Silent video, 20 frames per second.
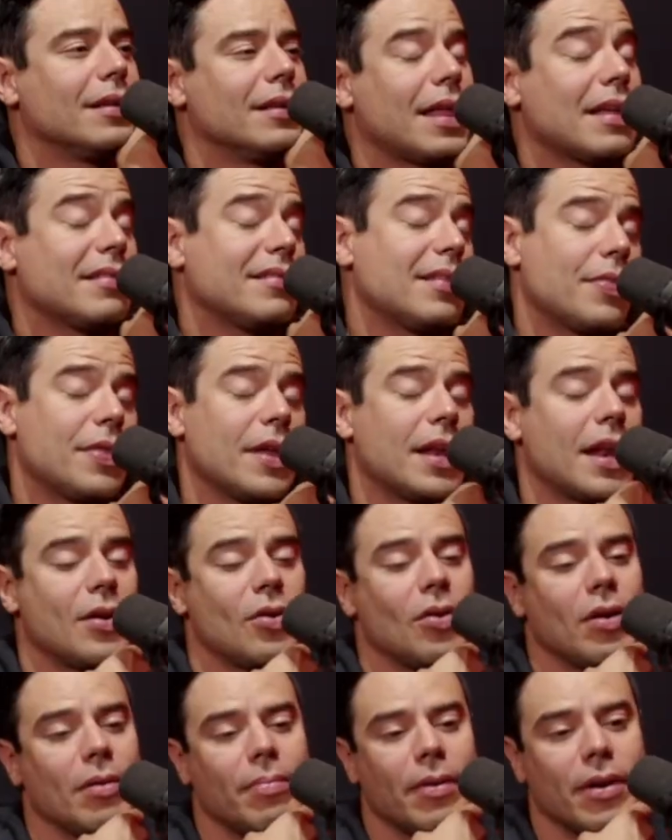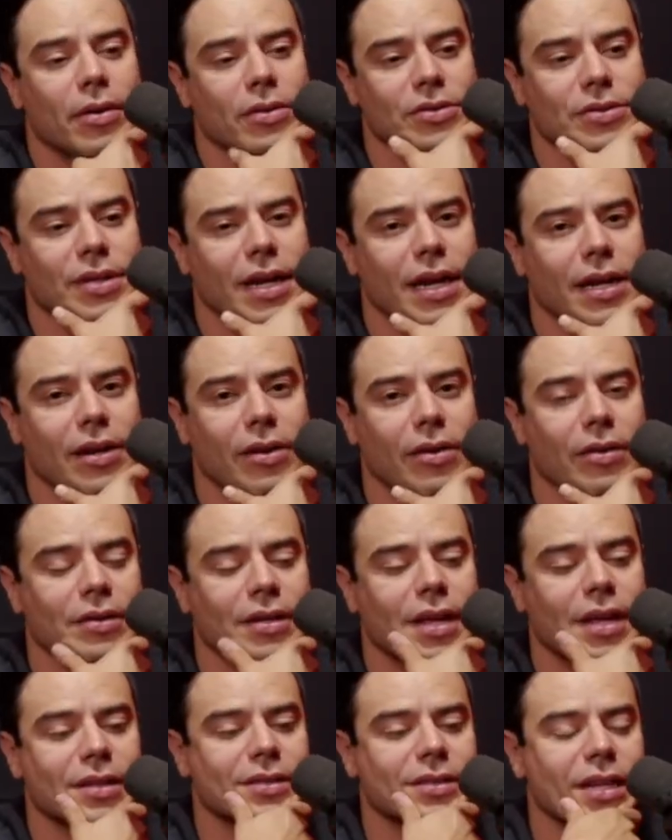That's the thing, annoying part, just getting all this
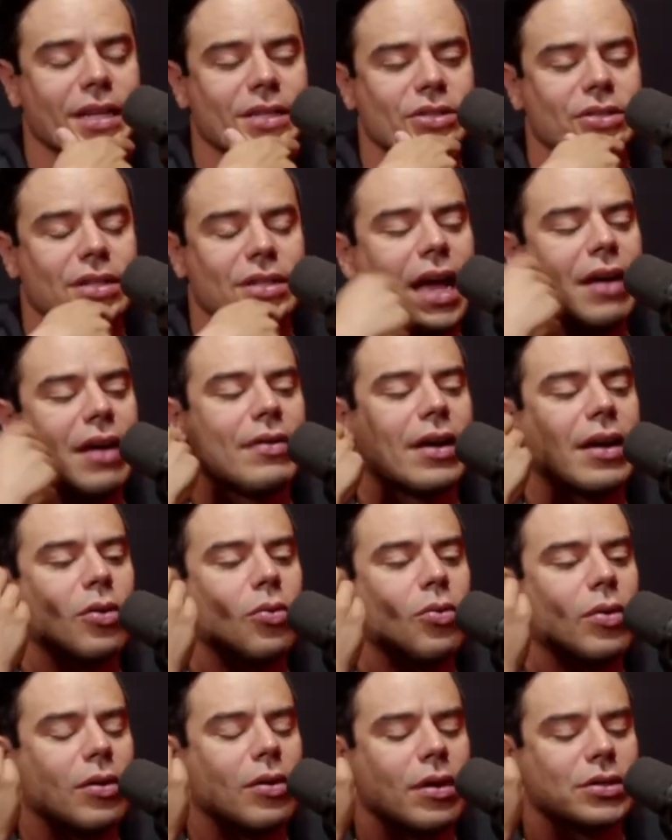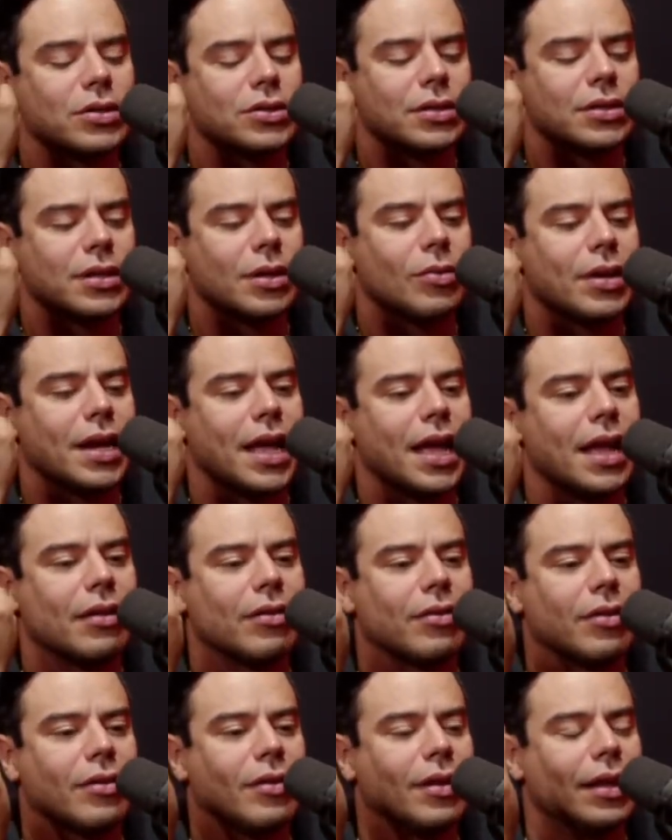cancellations. I have a quick question I want to
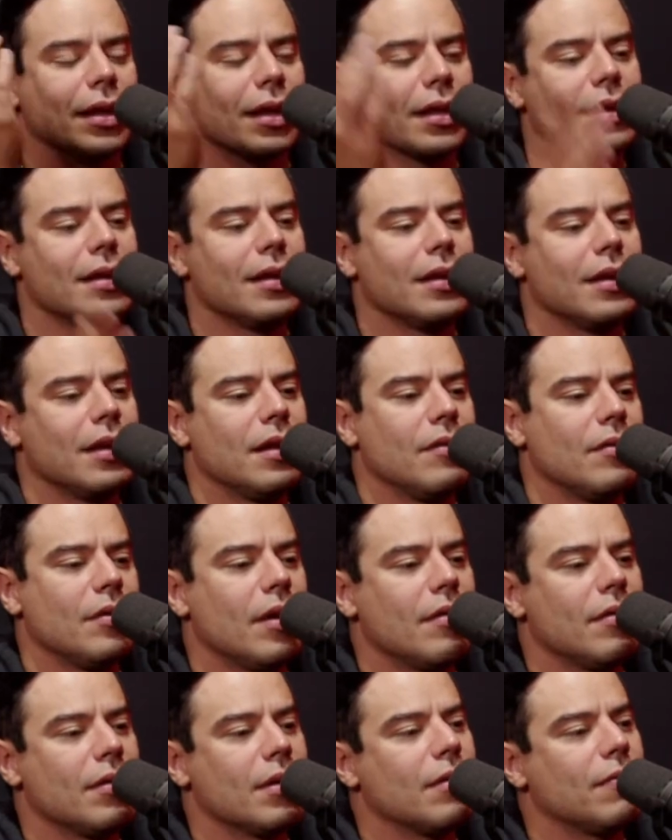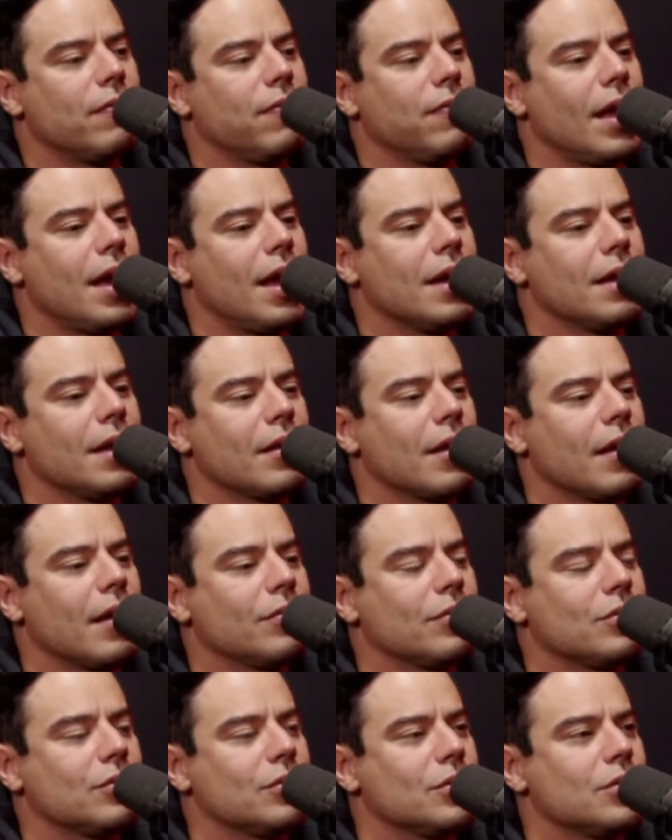ask you. Like, if you're on a flight and you
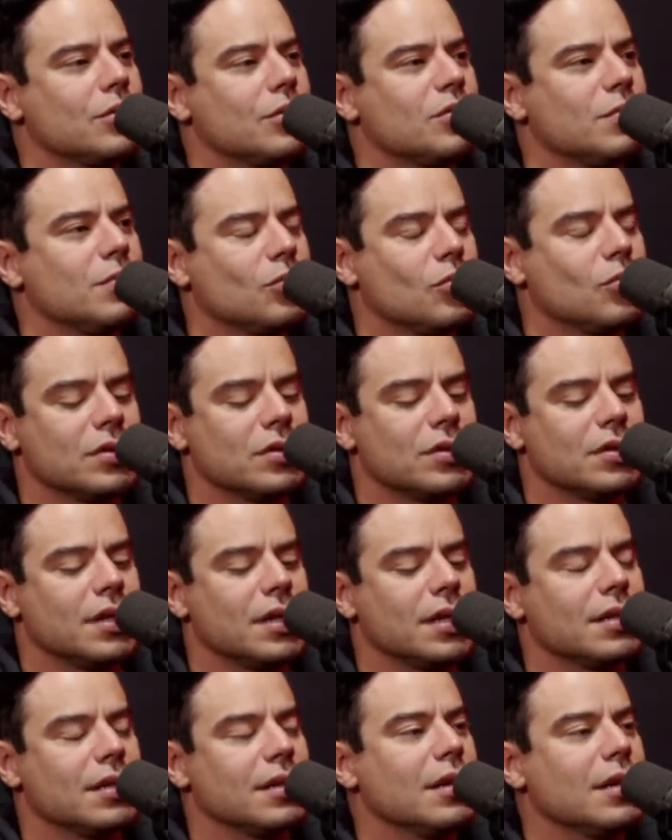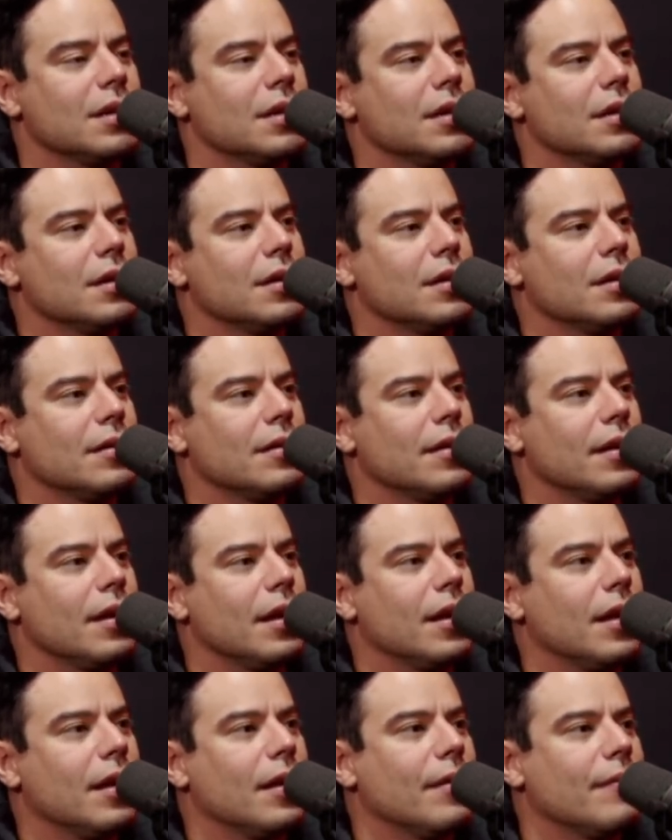have to choose between sitting
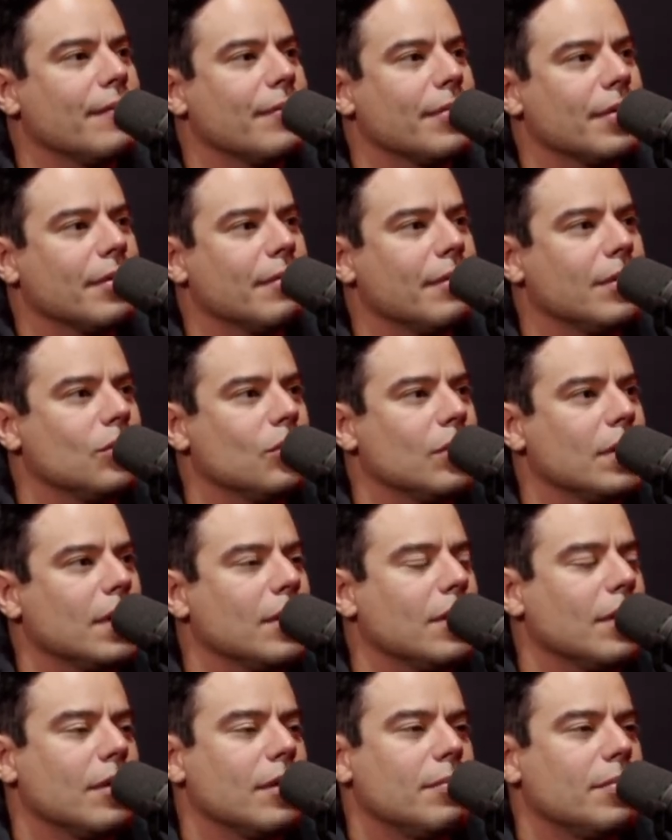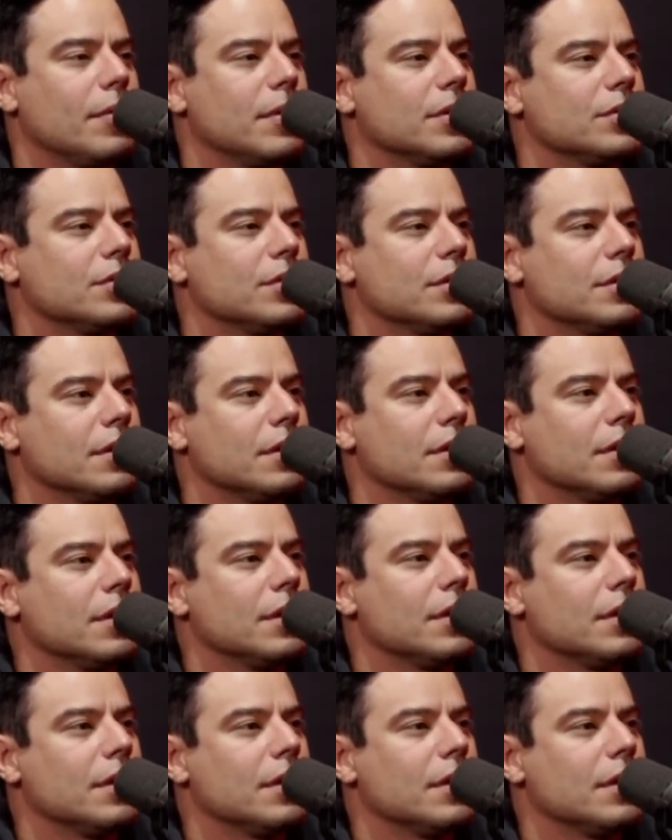between another person,